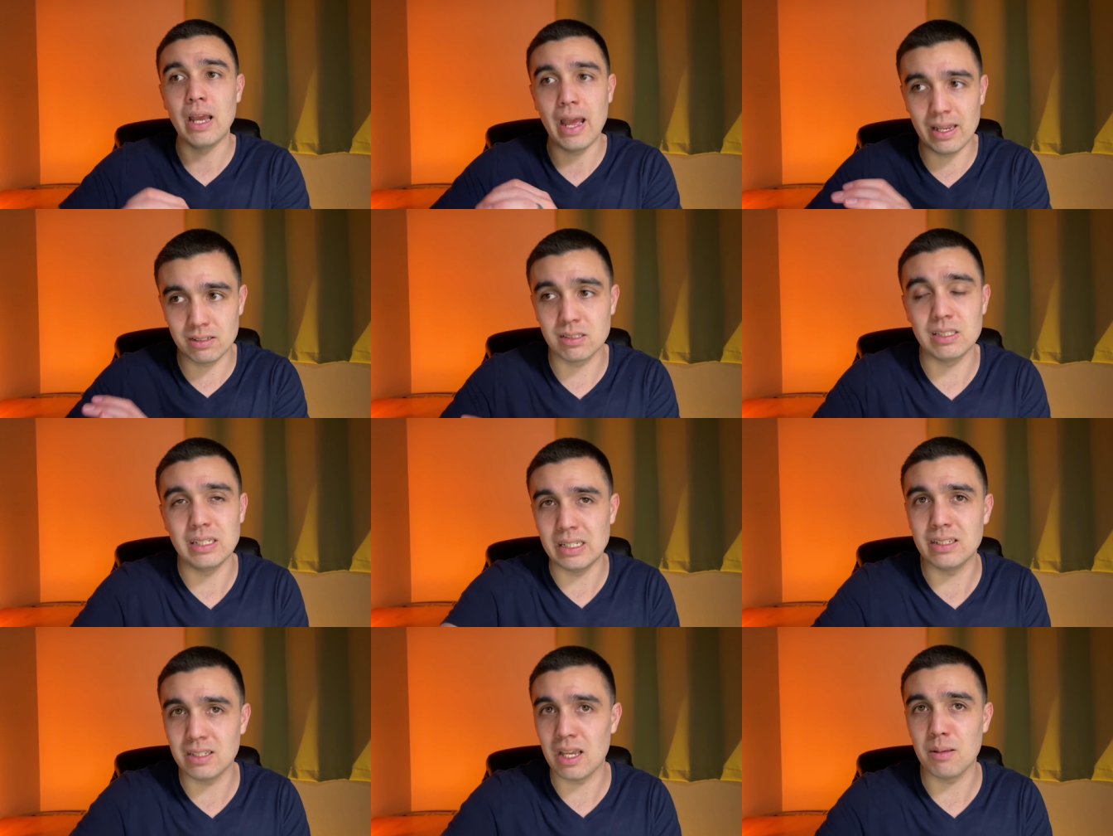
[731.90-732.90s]
as the
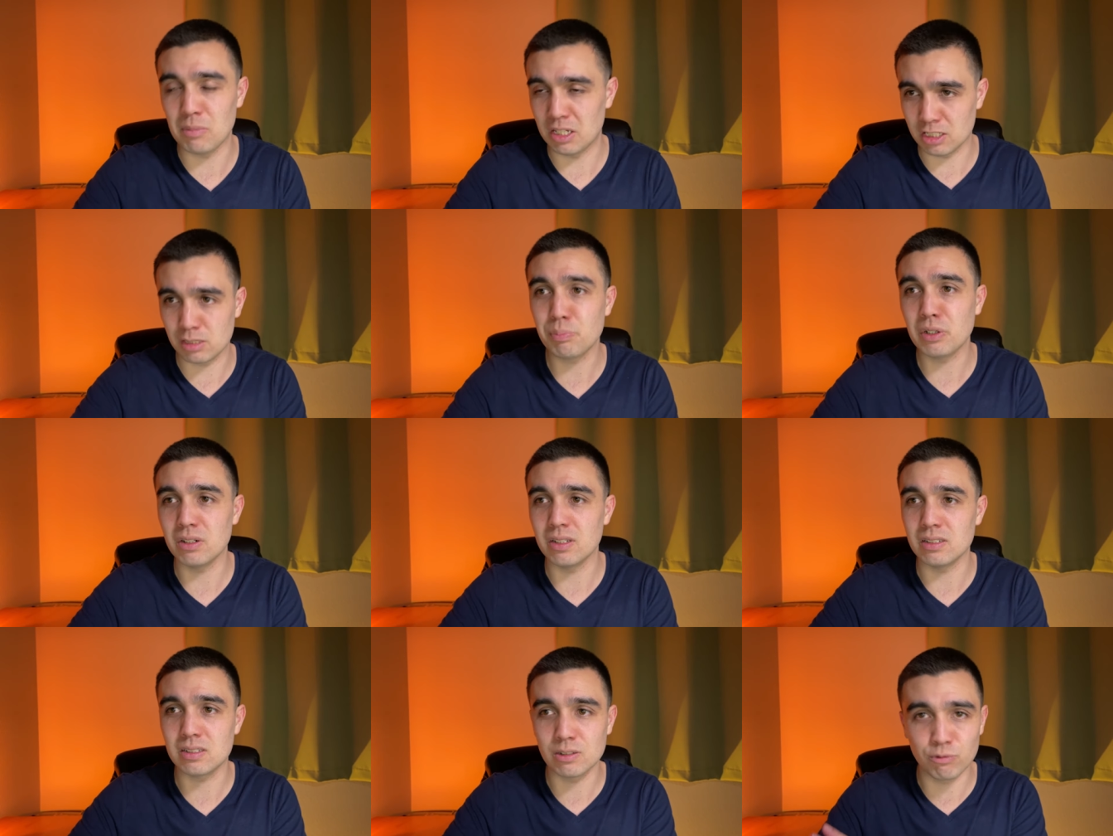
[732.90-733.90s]
in-game
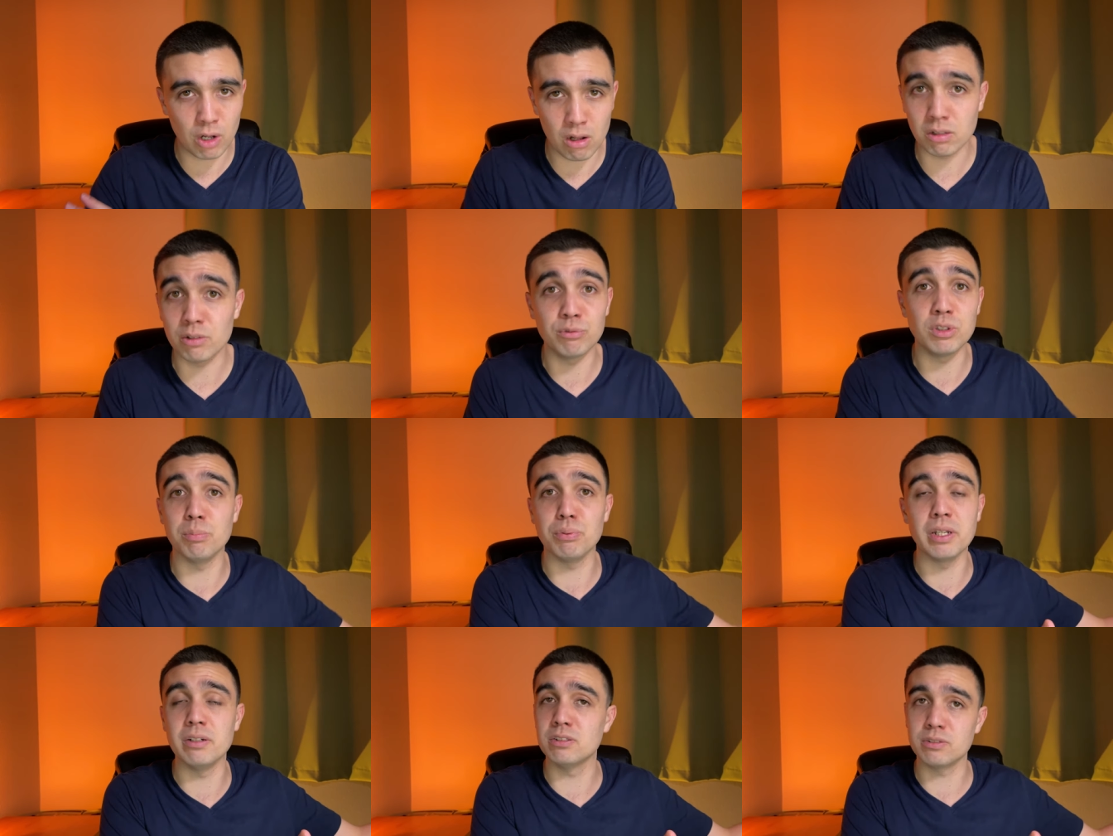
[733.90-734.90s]
experience of all of the
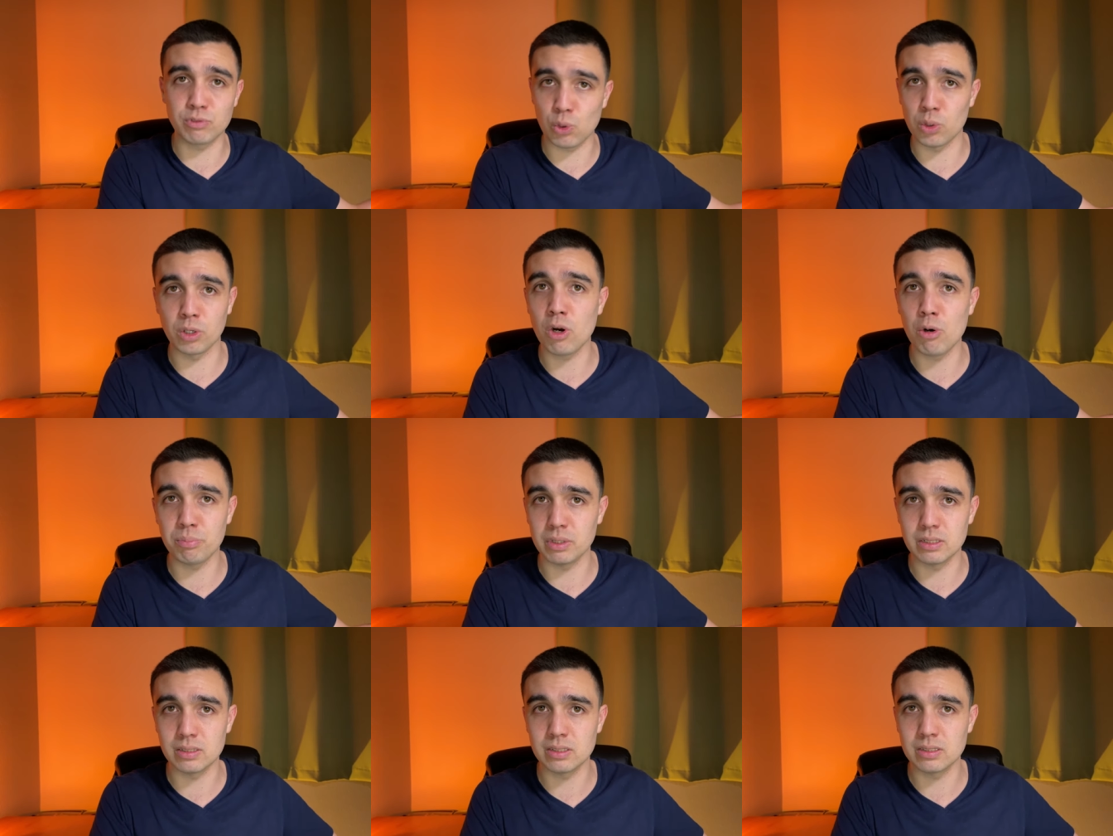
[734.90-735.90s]
players of
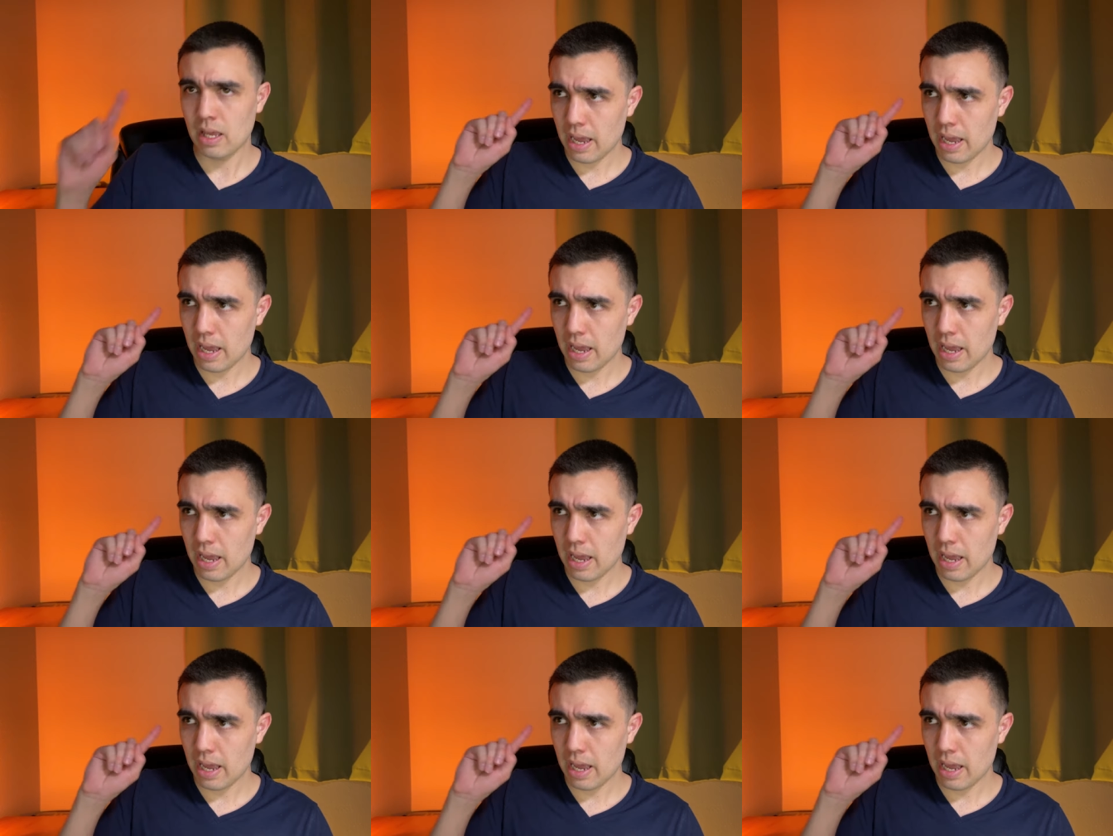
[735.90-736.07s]
Cornucopias.